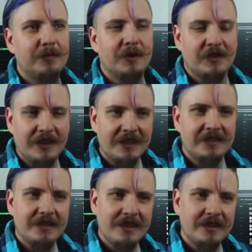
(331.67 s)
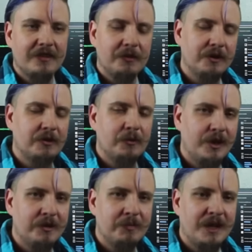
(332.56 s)
There's less and less 300
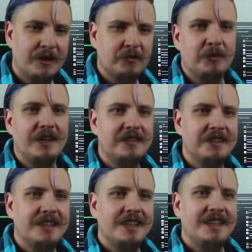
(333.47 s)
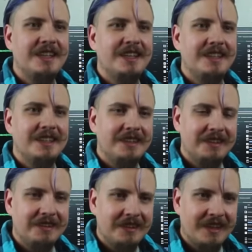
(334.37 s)
watt power supplies
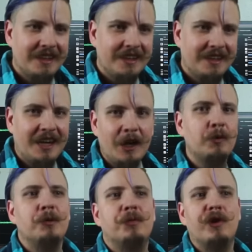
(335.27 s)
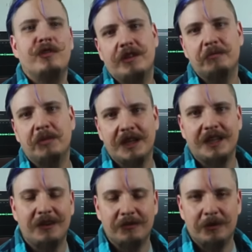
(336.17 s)
that I would personally pick
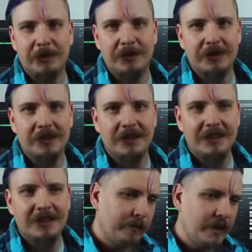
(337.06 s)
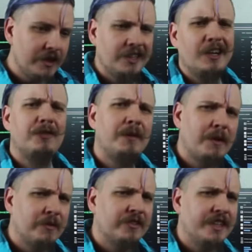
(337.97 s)
out for build. Now, if I'm
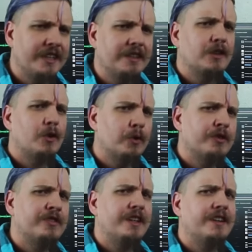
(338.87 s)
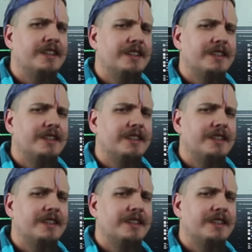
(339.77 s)
not mistaken, the Corsair